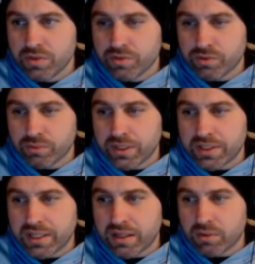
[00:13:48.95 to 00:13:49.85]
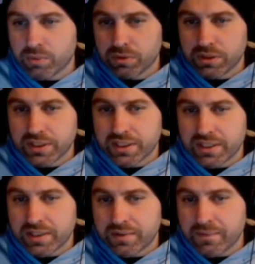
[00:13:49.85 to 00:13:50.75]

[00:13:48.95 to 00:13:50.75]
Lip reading: So right now we're looking at